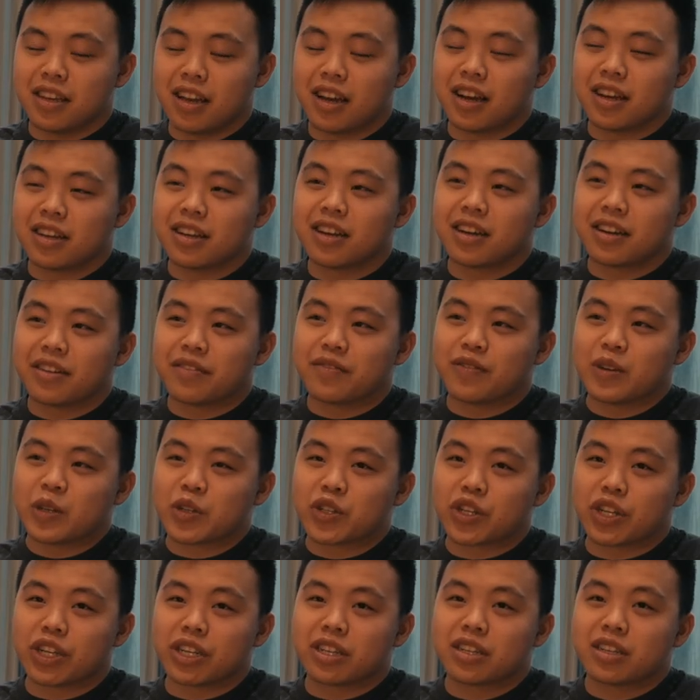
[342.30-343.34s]
into the first
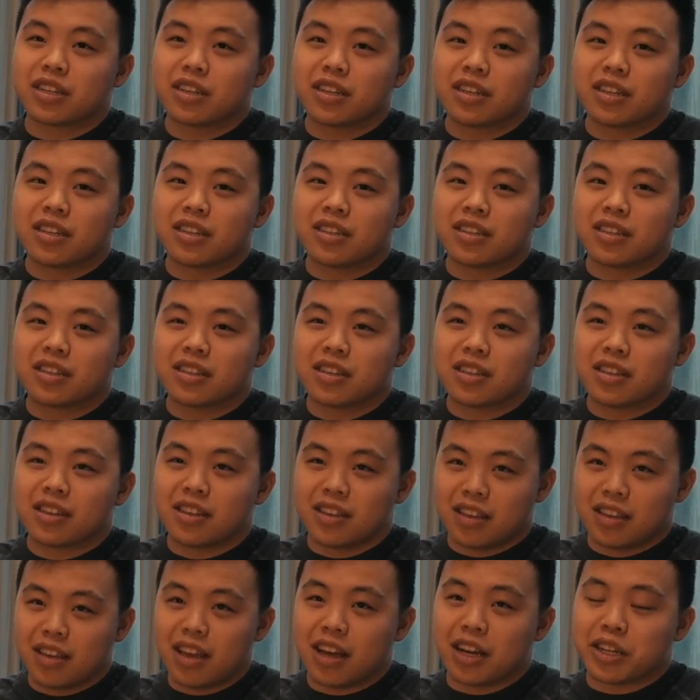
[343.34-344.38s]
product? So talk to us a little bit about
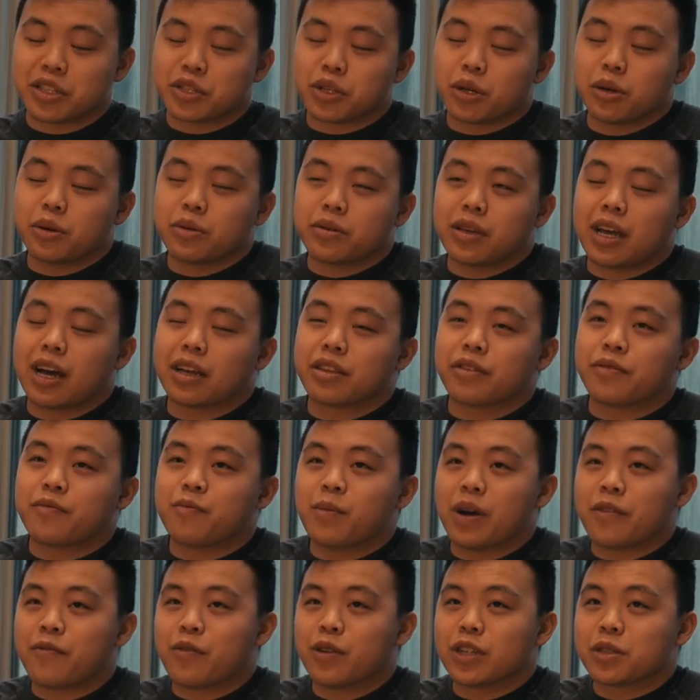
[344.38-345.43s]
that. Yeah, so yeah,
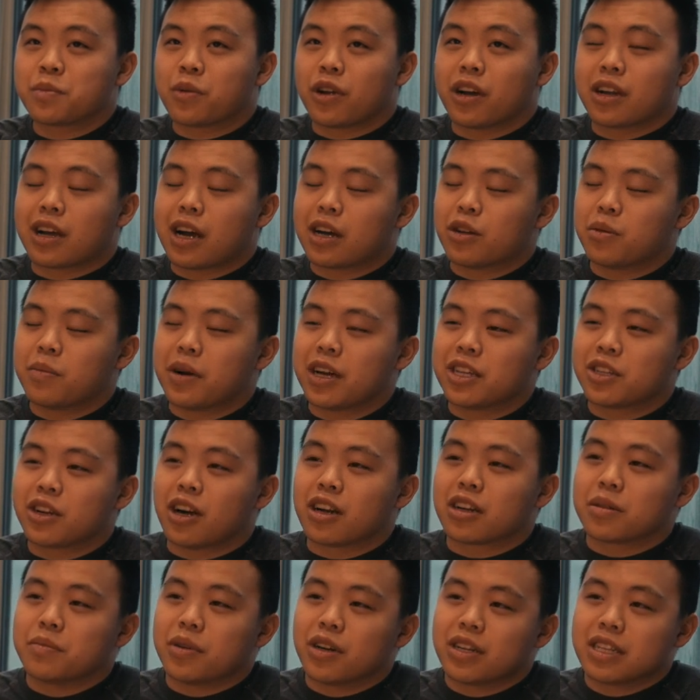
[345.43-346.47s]
my first product, I don't mind
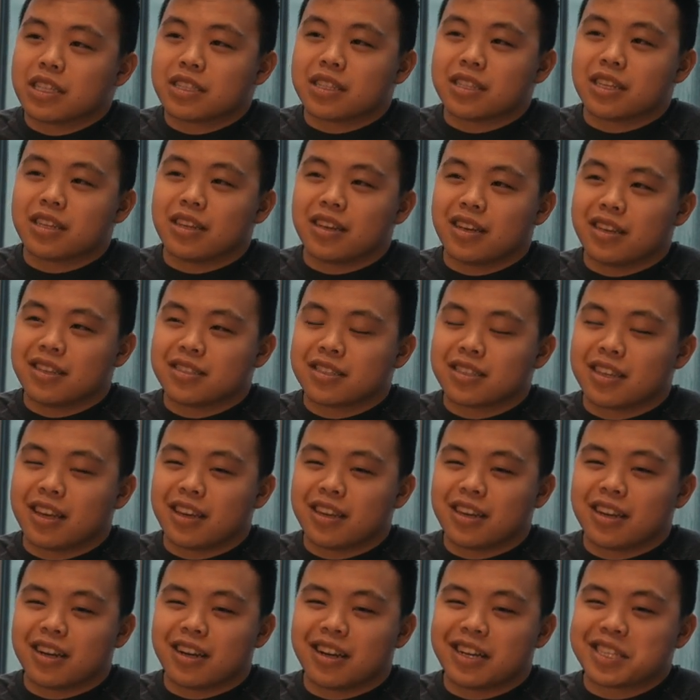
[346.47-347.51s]
talking about it. It's
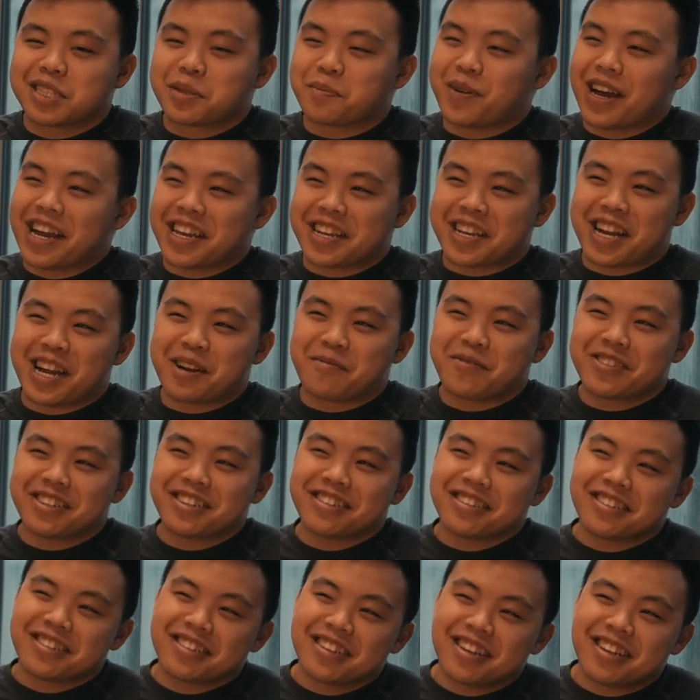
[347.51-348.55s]
a spy camera.
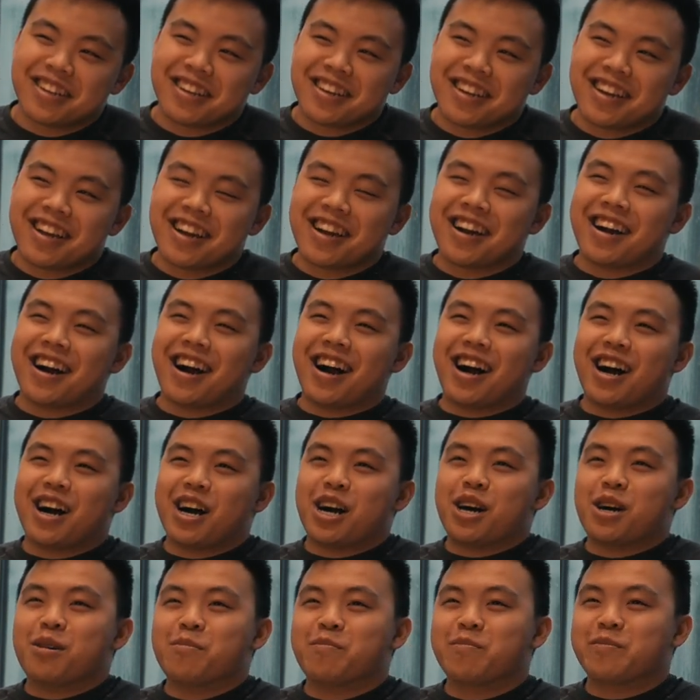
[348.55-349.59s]

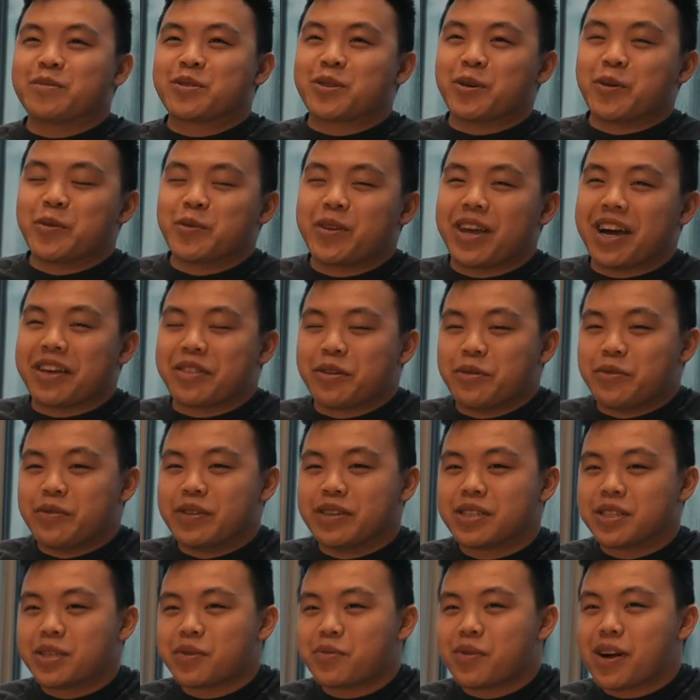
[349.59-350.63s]
So yeah, the
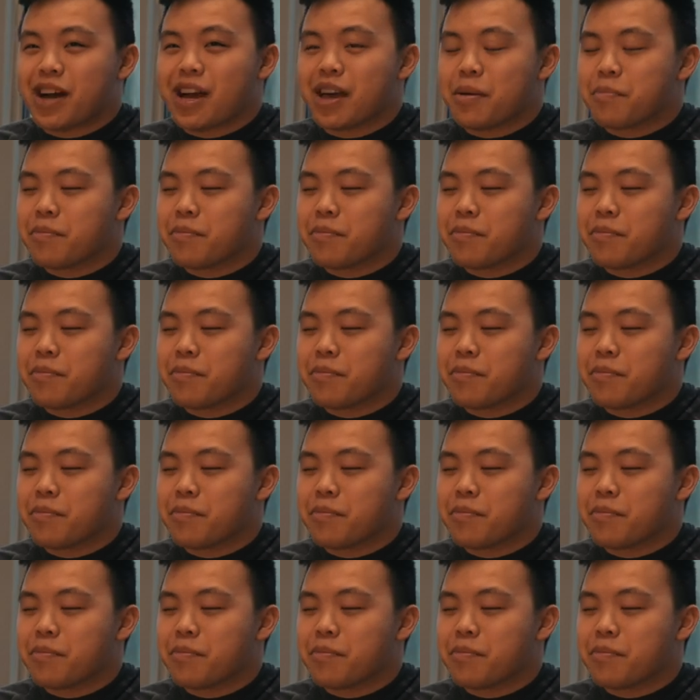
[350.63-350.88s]
reason why